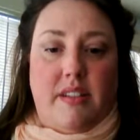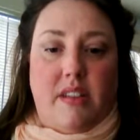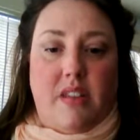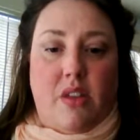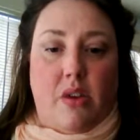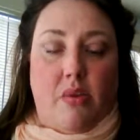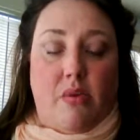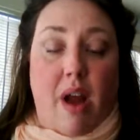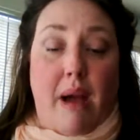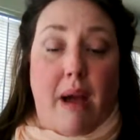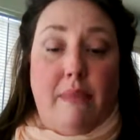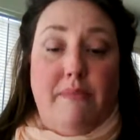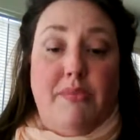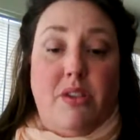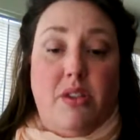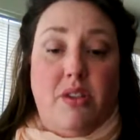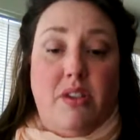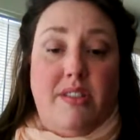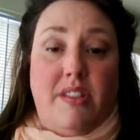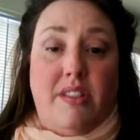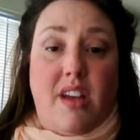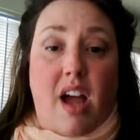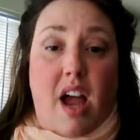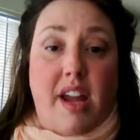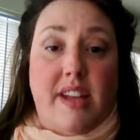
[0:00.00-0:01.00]
The wraps are
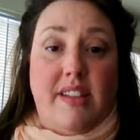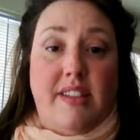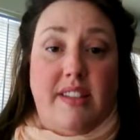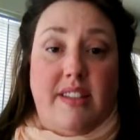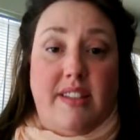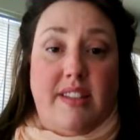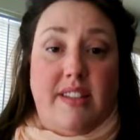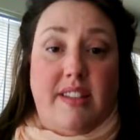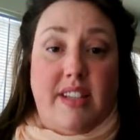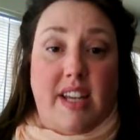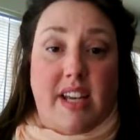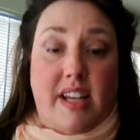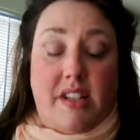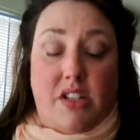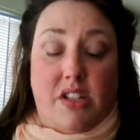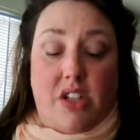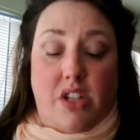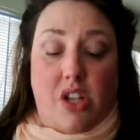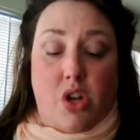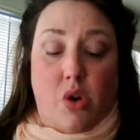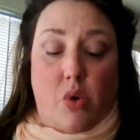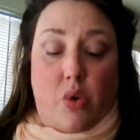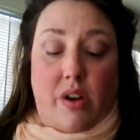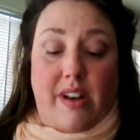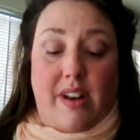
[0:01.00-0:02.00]
designed to stick
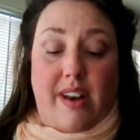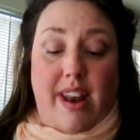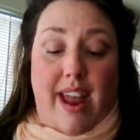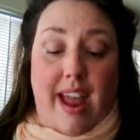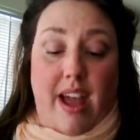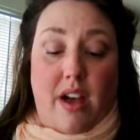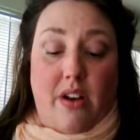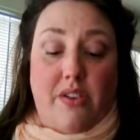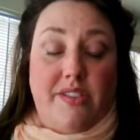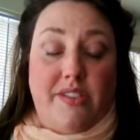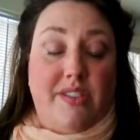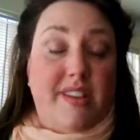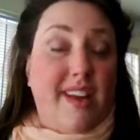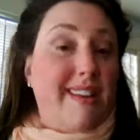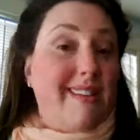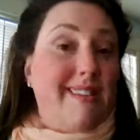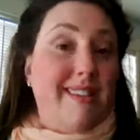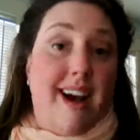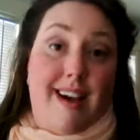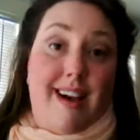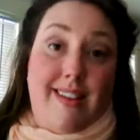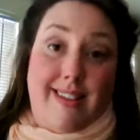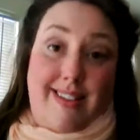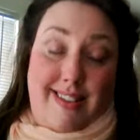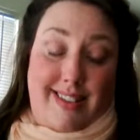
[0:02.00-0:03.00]
to your nails and
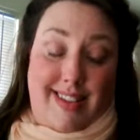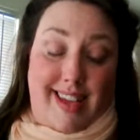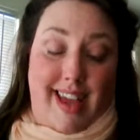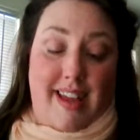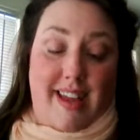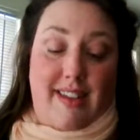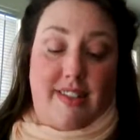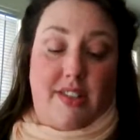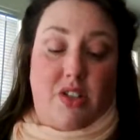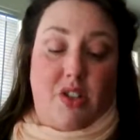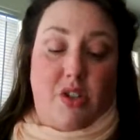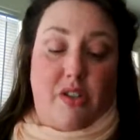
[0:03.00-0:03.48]
not skin.